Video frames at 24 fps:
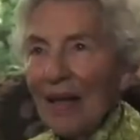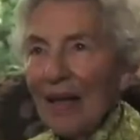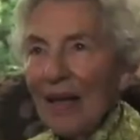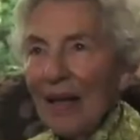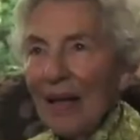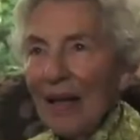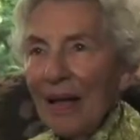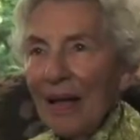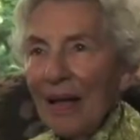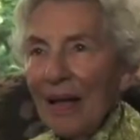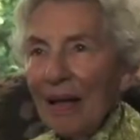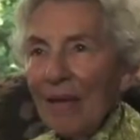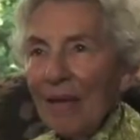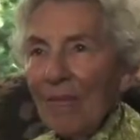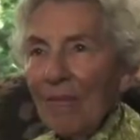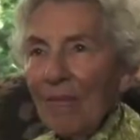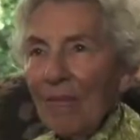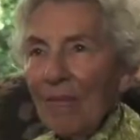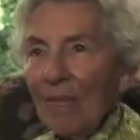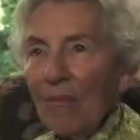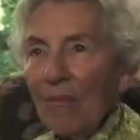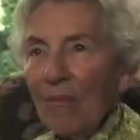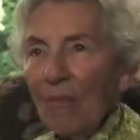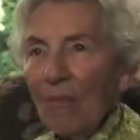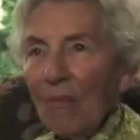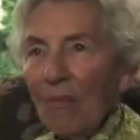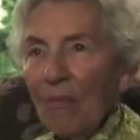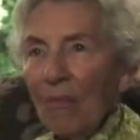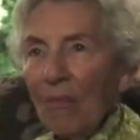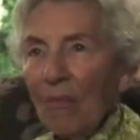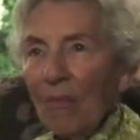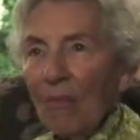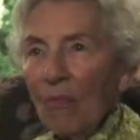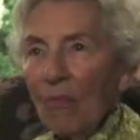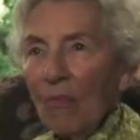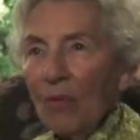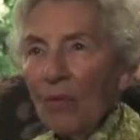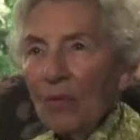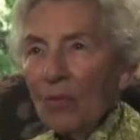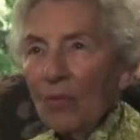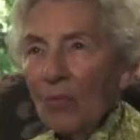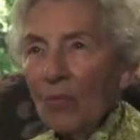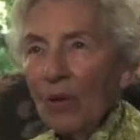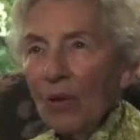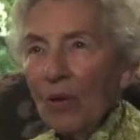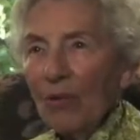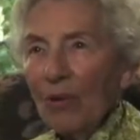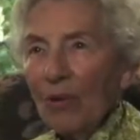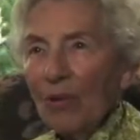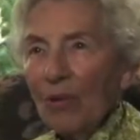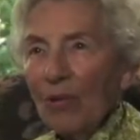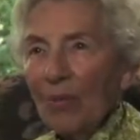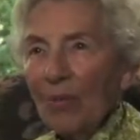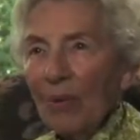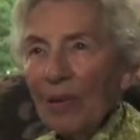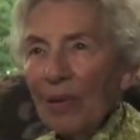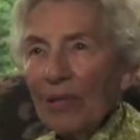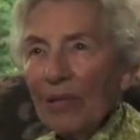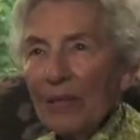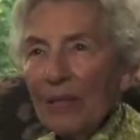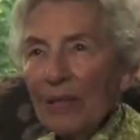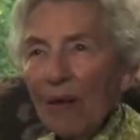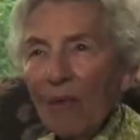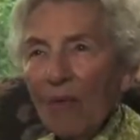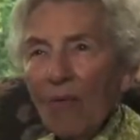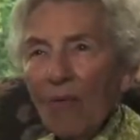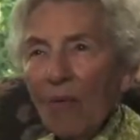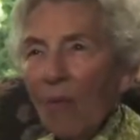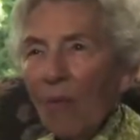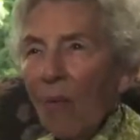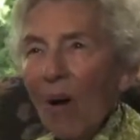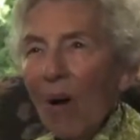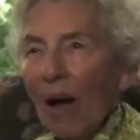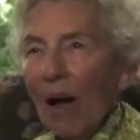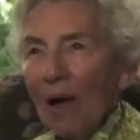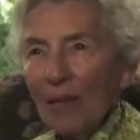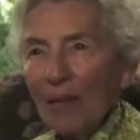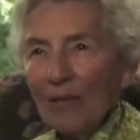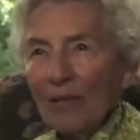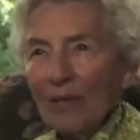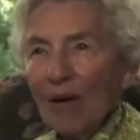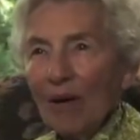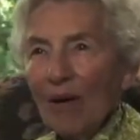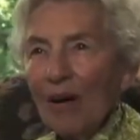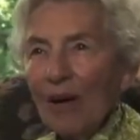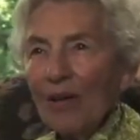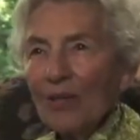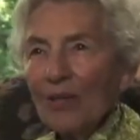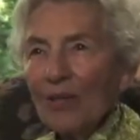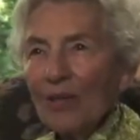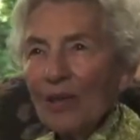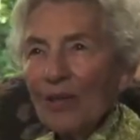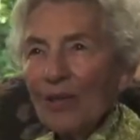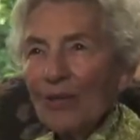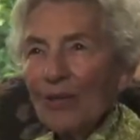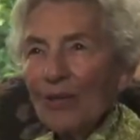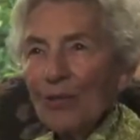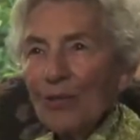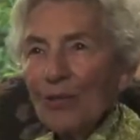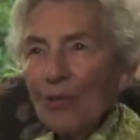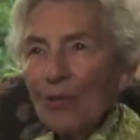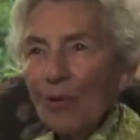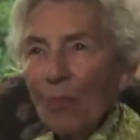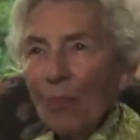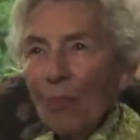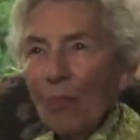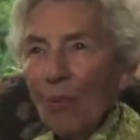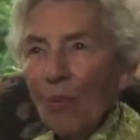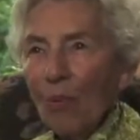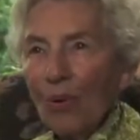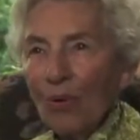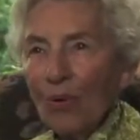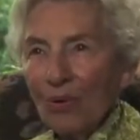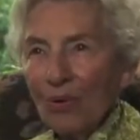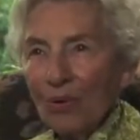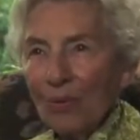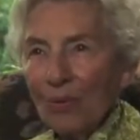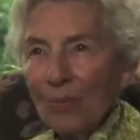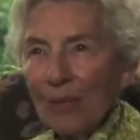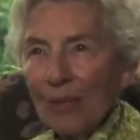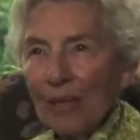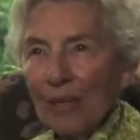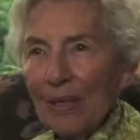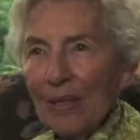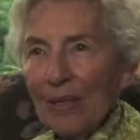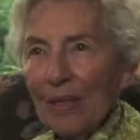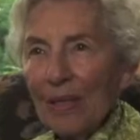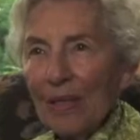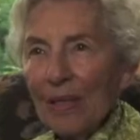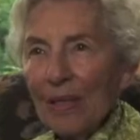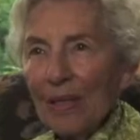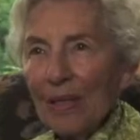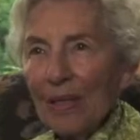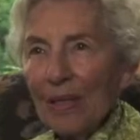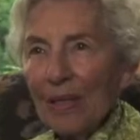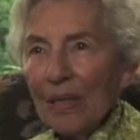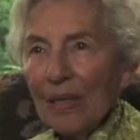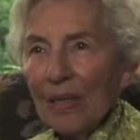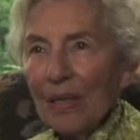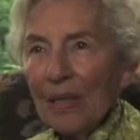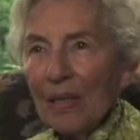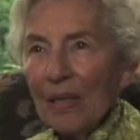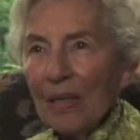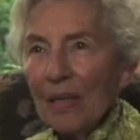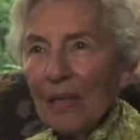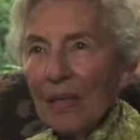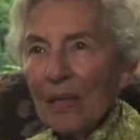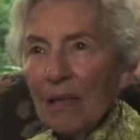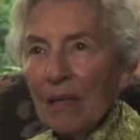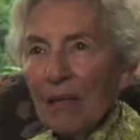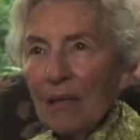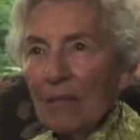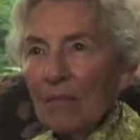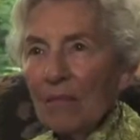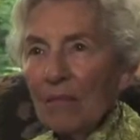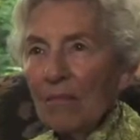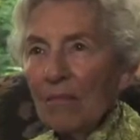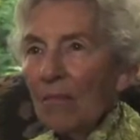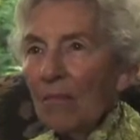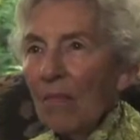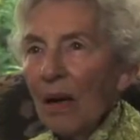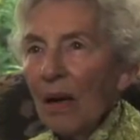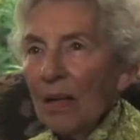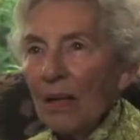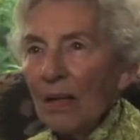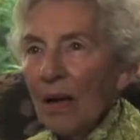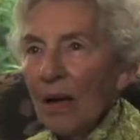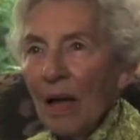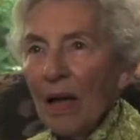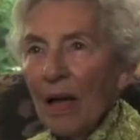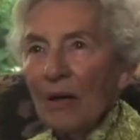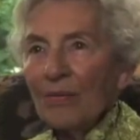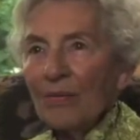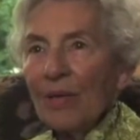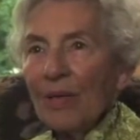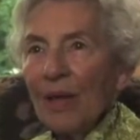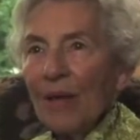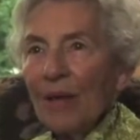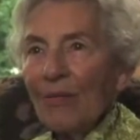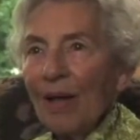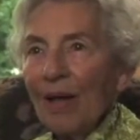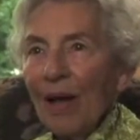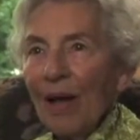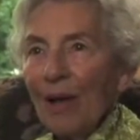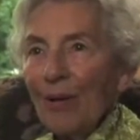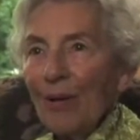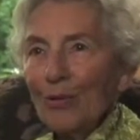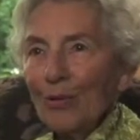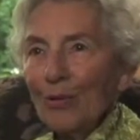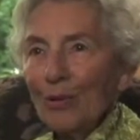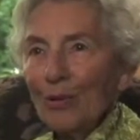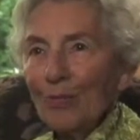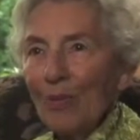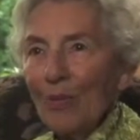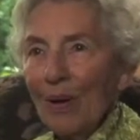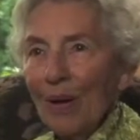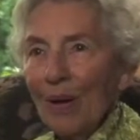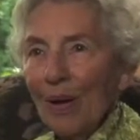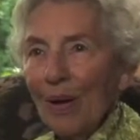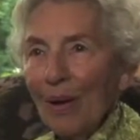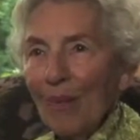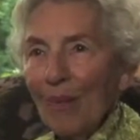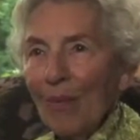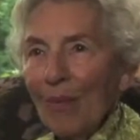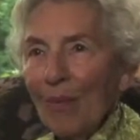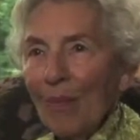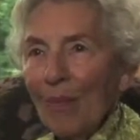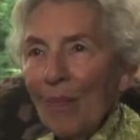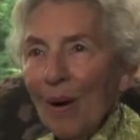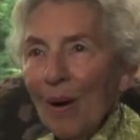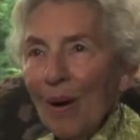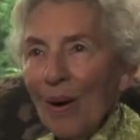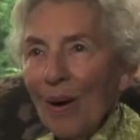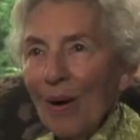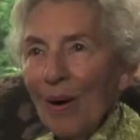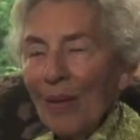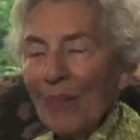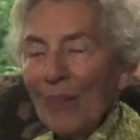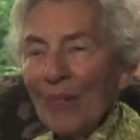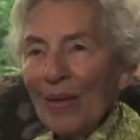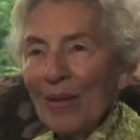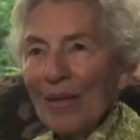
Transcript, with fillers: I was wondering to myself, well, why is architecture so important to me? And why did I have to have a house by Howard Meyer?